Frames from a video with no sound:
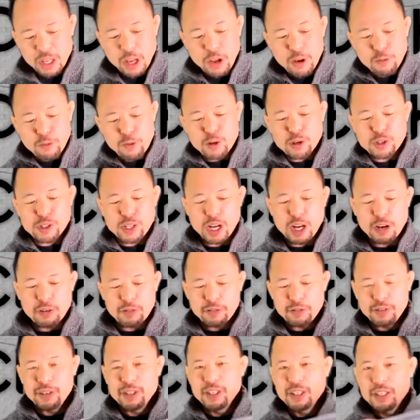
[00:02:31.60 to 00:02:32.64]
First
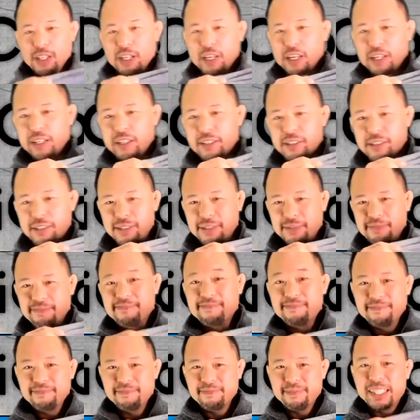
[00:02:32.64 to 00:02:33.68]
off, look at this.
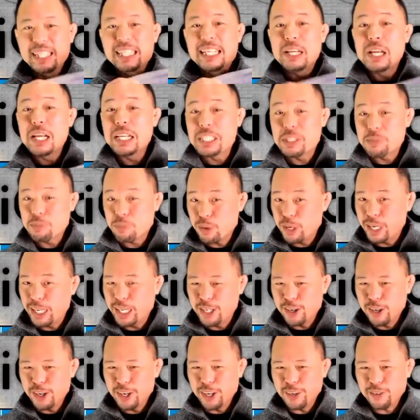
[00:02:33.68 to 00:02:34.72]
It's pretty
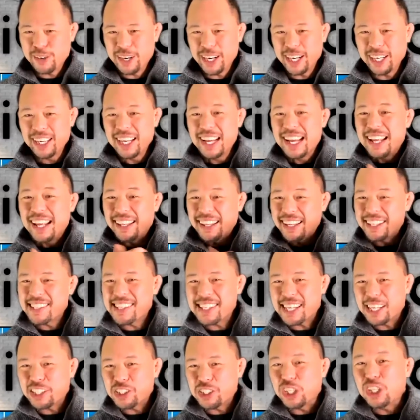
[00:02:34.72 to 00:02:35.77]
dirty, right? This
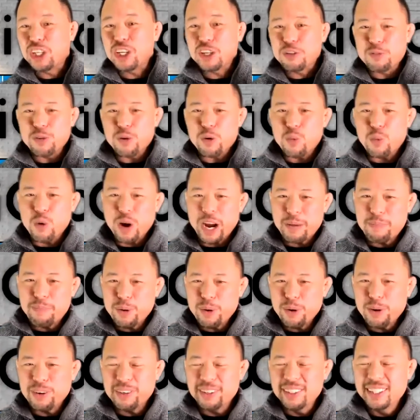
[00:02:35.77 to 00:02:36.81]
is actually good for a
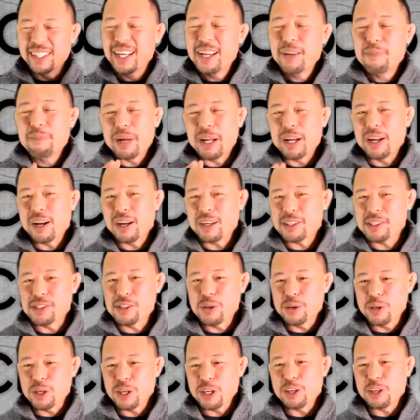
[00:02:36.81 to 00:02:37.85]
whiteboard, but not
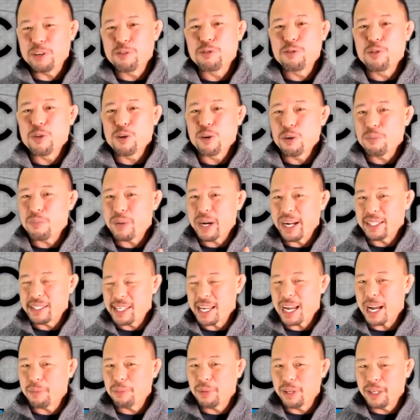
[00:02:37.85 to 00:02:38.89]
so good for my
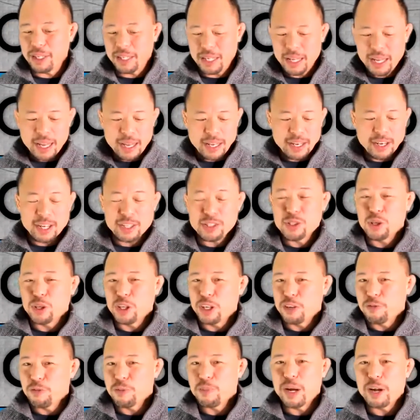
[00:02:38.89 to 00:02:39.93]
tablet, not so
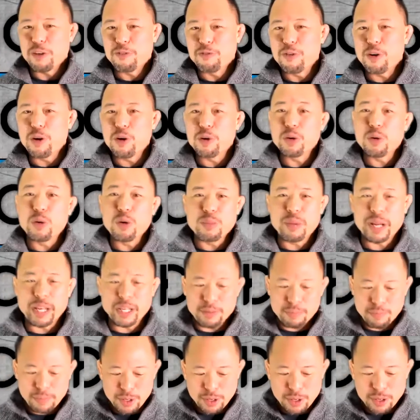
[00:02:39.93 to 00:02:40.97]
good for my phone or my
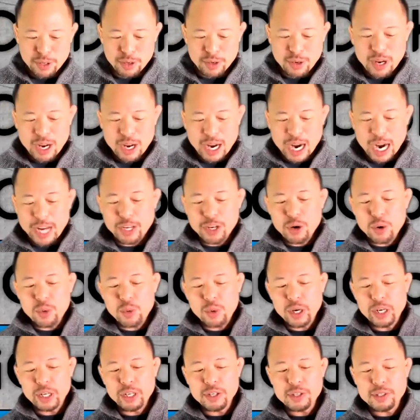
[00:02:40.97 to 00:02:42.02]
computer. I don't
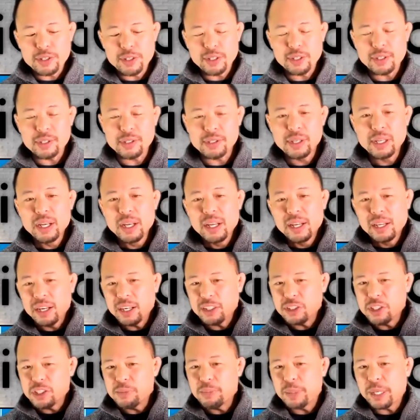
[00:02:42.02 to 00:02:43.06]
want to use this,
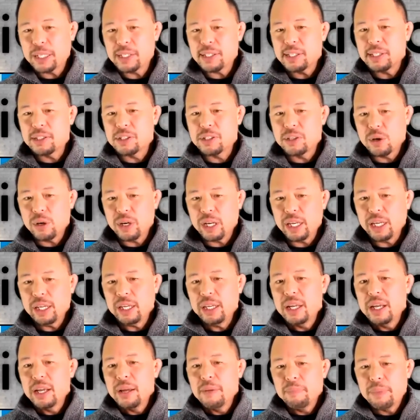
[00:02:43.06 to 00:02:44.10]
not just because it's dirty,
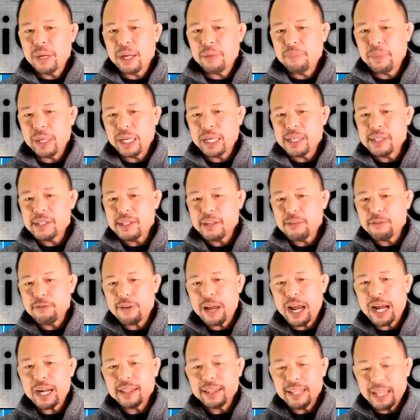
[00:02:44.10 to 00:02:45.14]
but because the
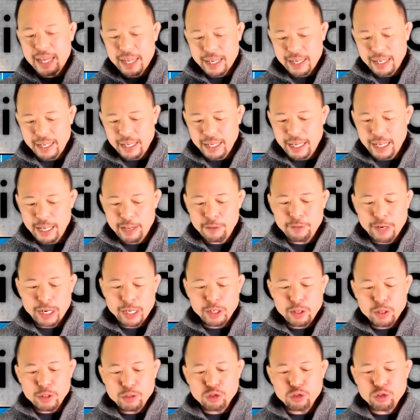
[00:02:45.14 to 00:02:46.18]
fact that if I
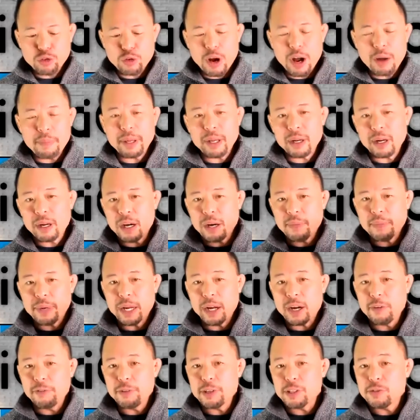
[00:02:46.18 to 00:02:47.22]
do drop it on my
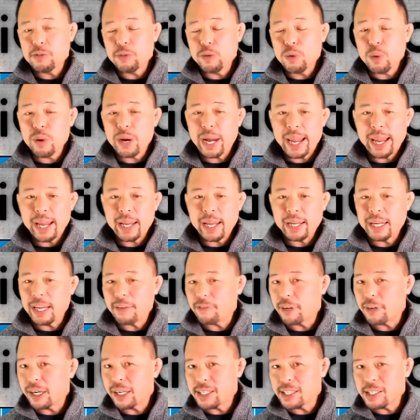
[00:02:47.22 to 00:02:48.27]
office floor and I've
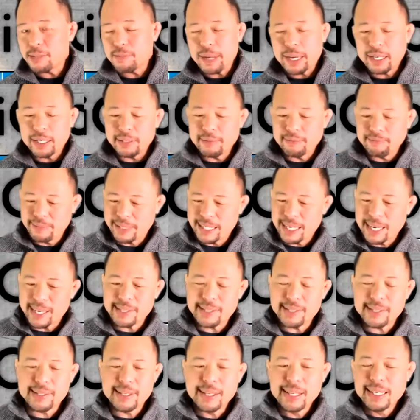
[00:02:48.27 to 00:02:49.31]
got a speck of
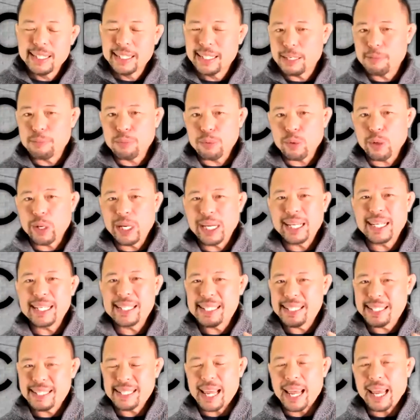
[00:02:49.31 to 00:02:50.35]
dust, debris,
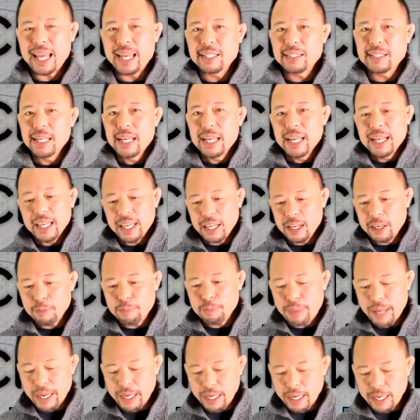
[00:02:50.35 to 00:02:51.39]
sand, it'll
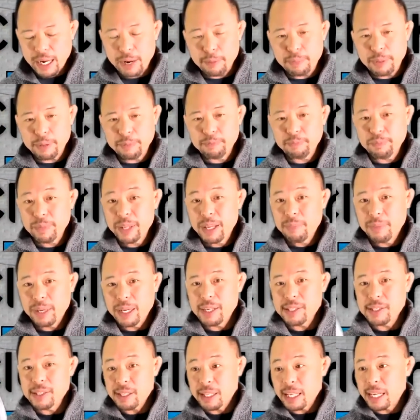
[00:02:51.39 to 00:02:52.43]
pick it up
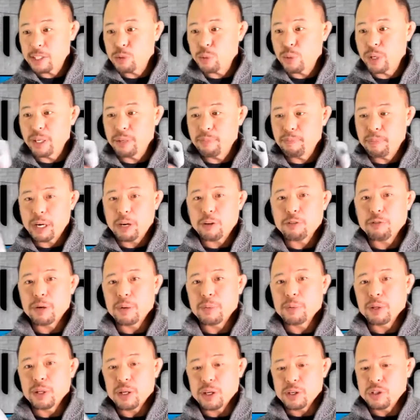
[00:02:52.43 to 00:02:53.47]
because that's what
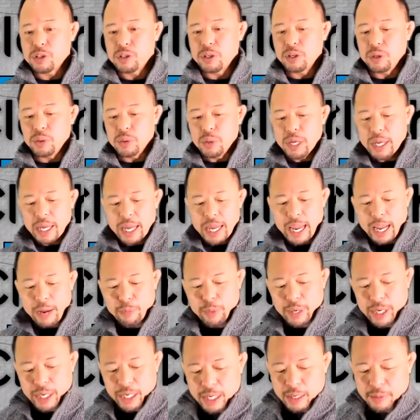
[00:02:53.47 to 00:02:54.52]
microfiber cloths do. And
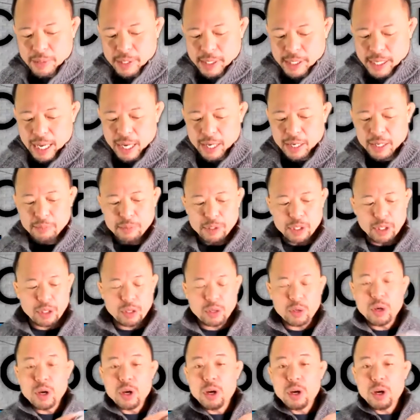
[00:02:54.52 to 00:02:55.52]
when it comes time to